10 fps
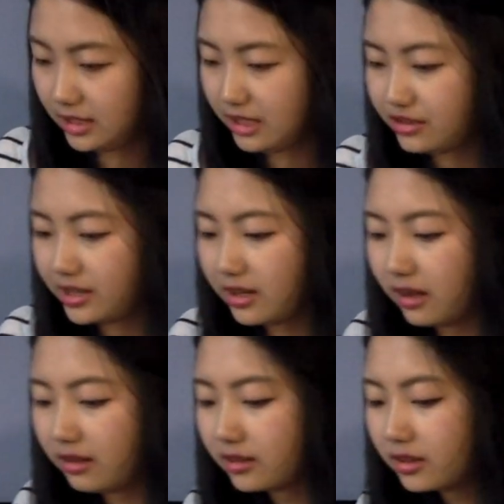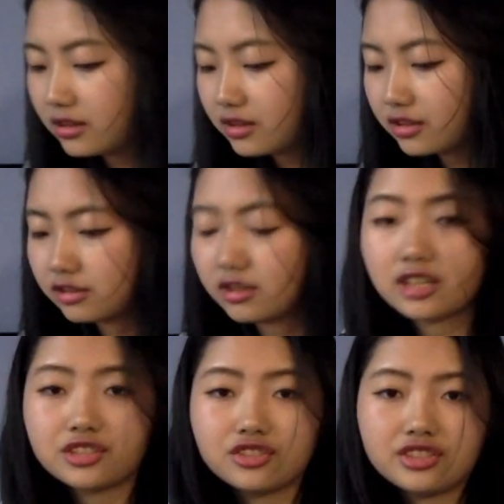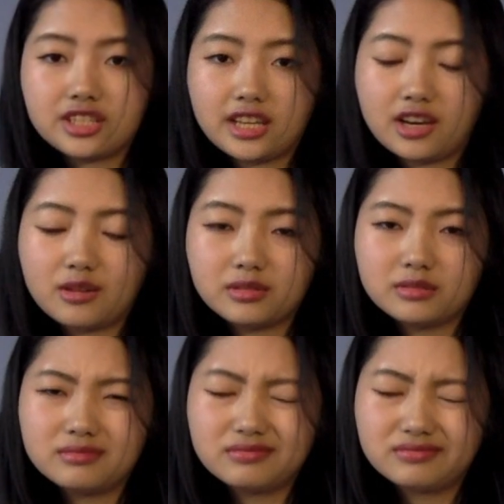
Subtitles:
Actually, I got another Cross Jin album.